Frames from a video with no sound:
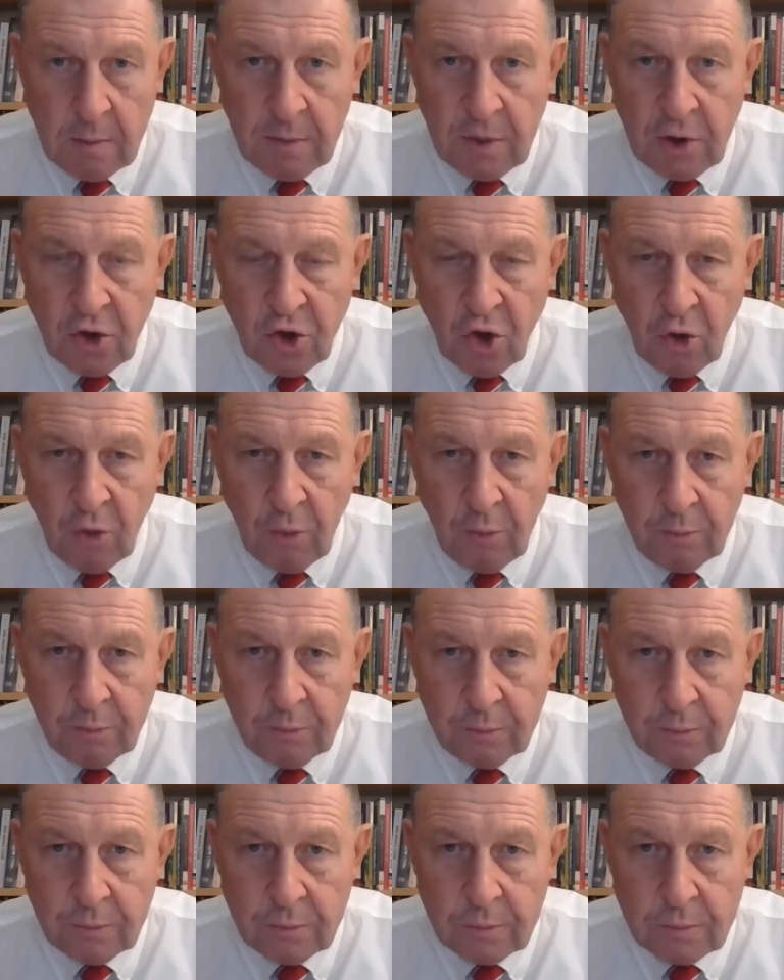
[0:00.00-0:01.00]
Another
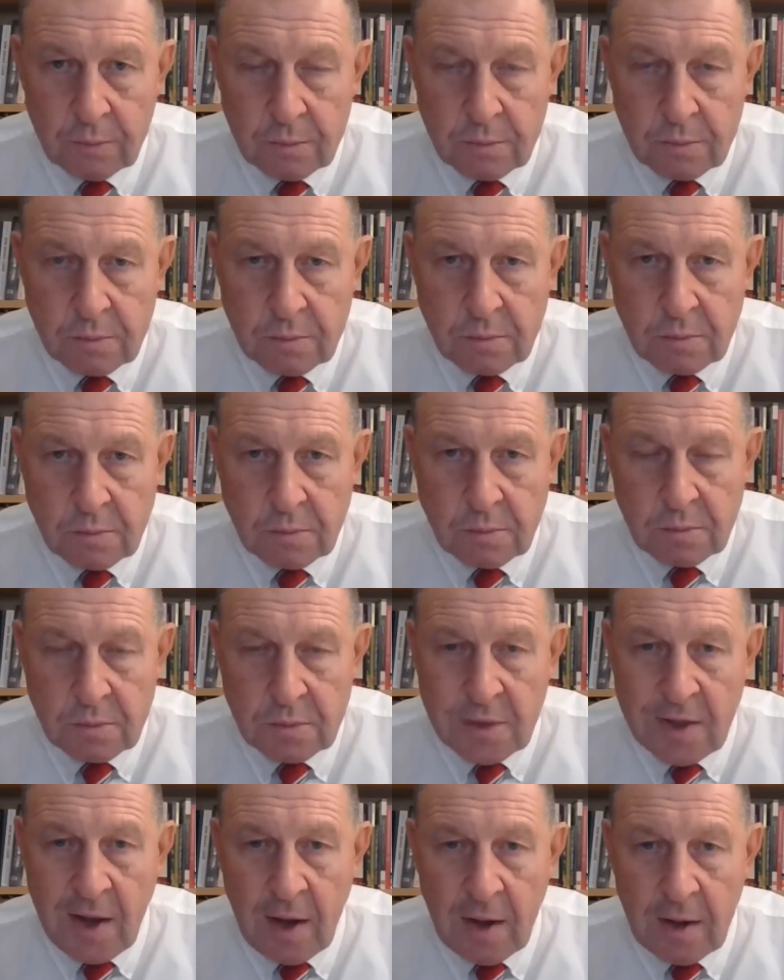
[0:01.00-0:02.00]
front is the invasion
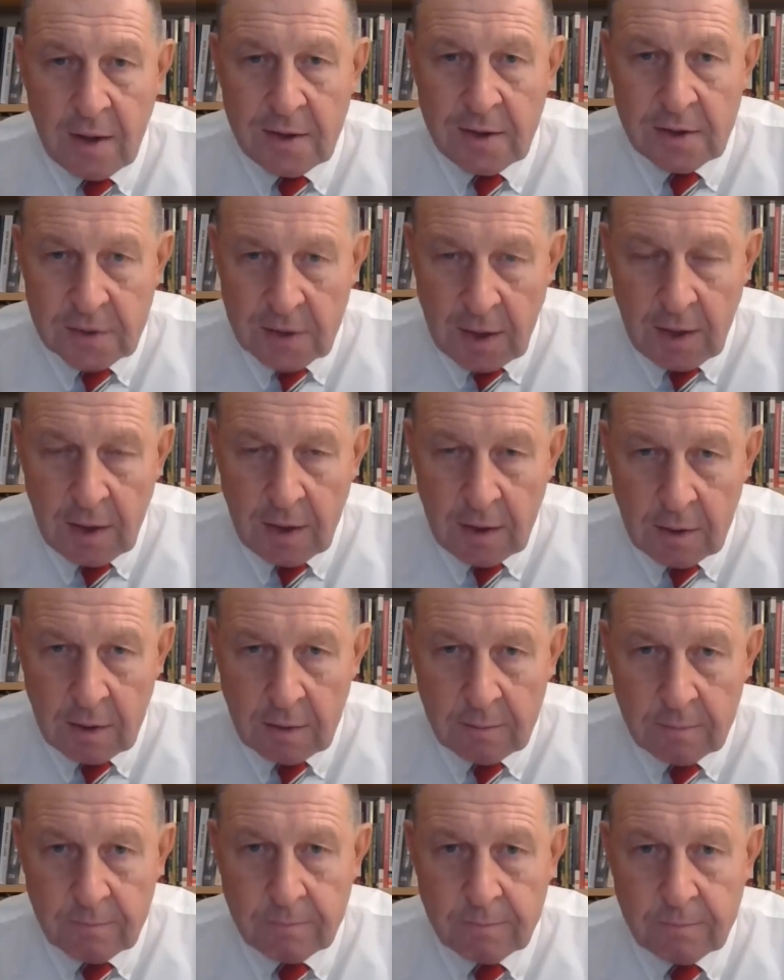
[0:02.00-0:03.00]
at the southern border of the
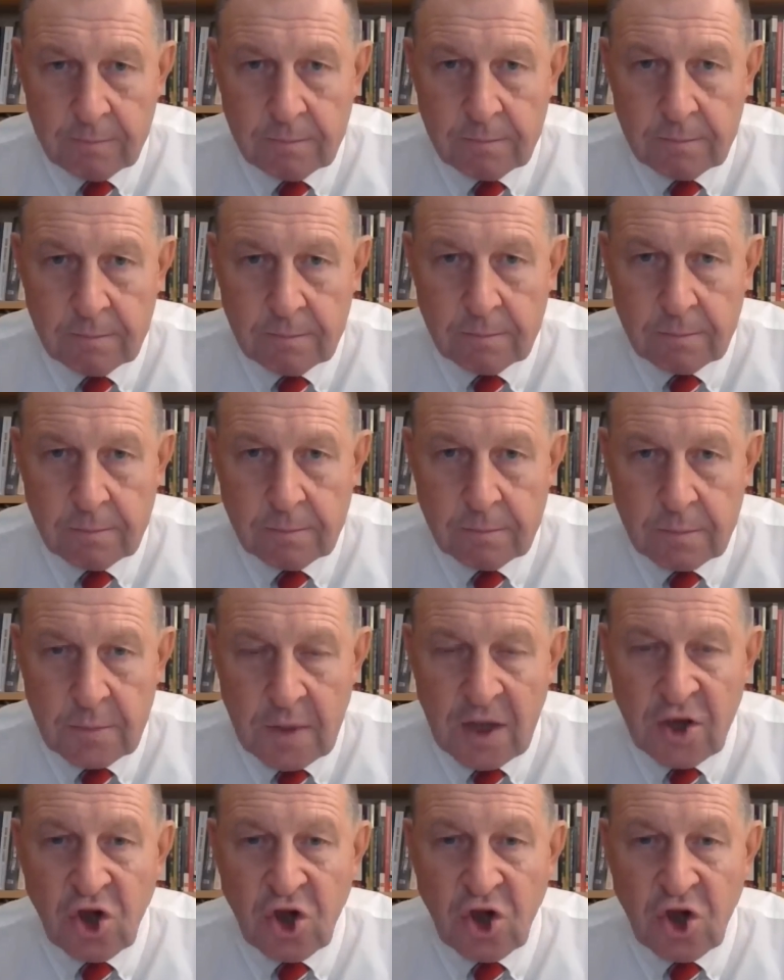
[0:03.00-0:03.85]
United States.